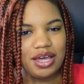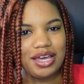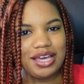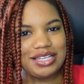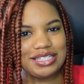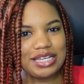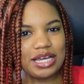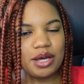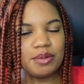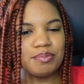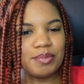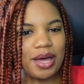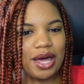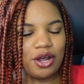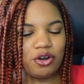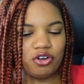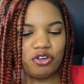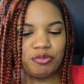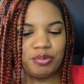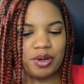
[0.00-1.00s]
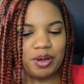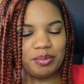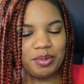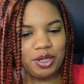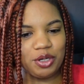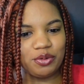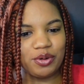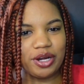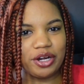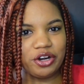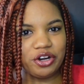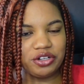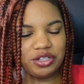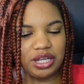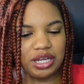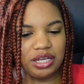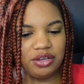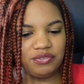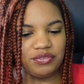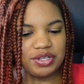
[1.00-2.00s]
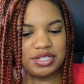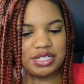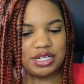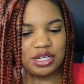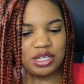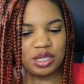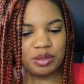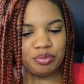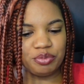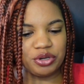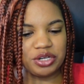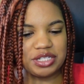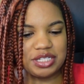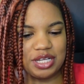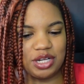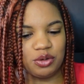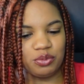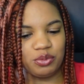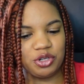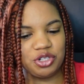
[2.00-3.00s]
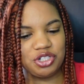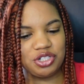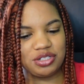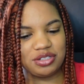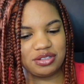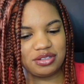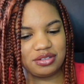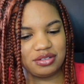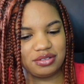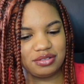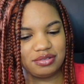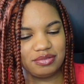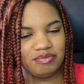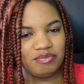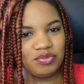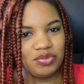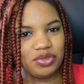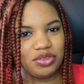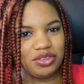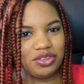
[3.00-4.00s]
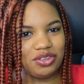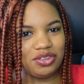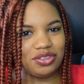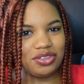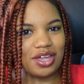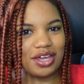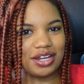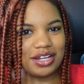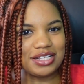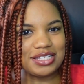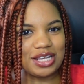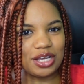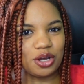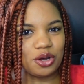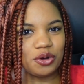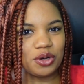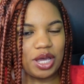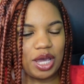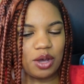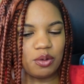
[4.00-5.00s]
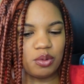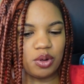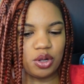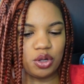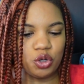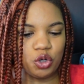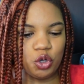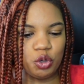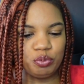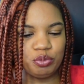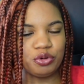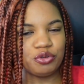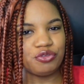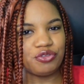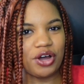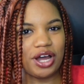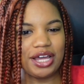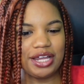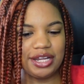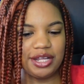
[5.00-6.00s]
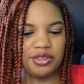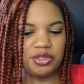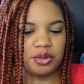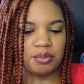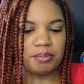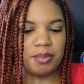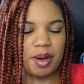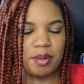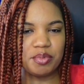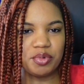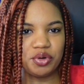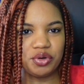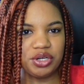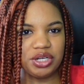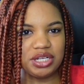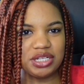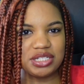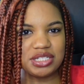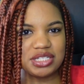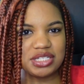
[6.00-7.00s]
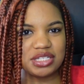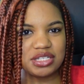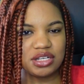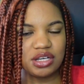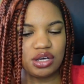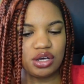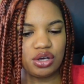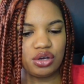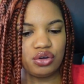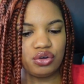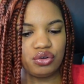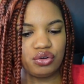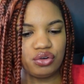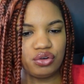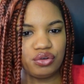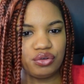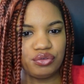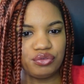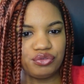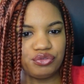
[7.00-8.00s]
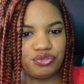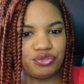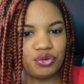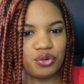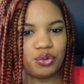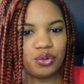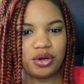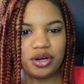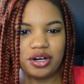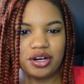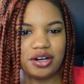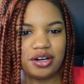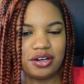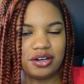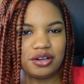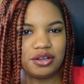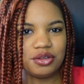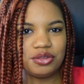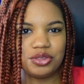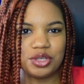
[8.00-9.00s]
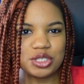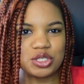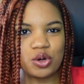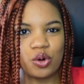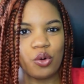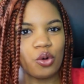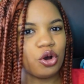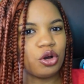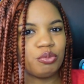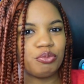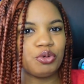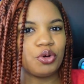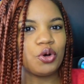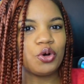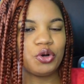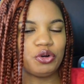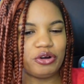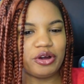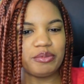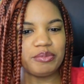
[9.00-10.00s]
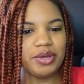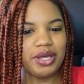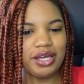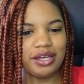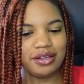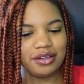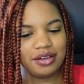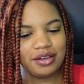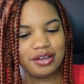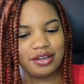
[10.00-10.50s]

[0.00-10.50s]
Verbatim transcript: He's like a matter of public record that he visited the prison, which then it's like, okay, well, who provided the memories for this Orm programming?